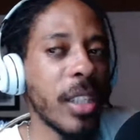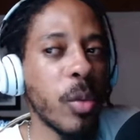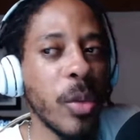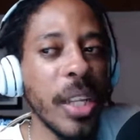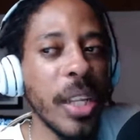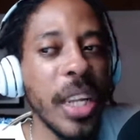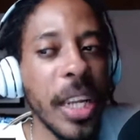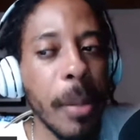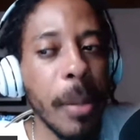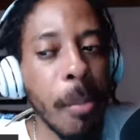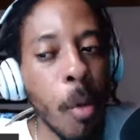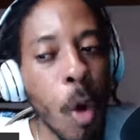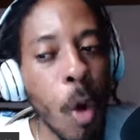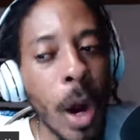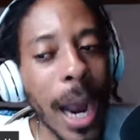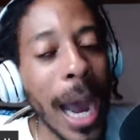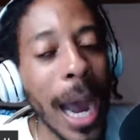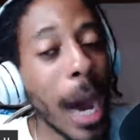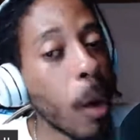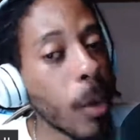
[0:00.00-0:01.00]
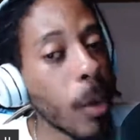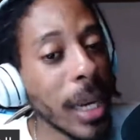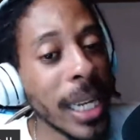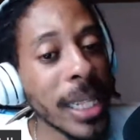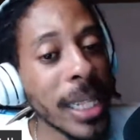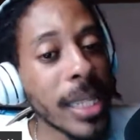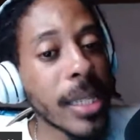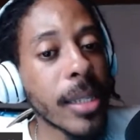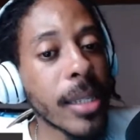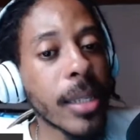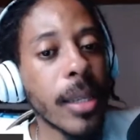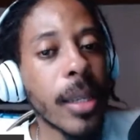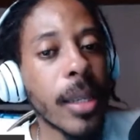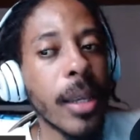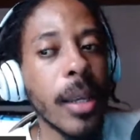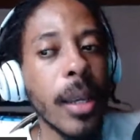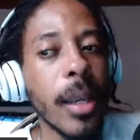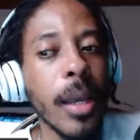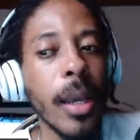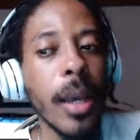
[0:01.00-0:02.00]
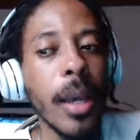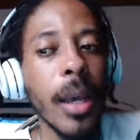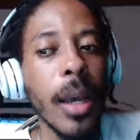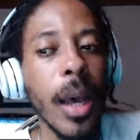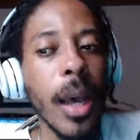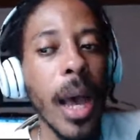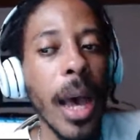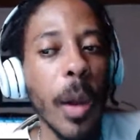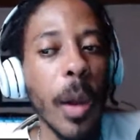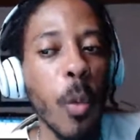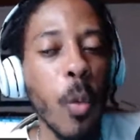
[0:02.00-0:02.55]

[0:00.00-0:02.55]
need more outlets. And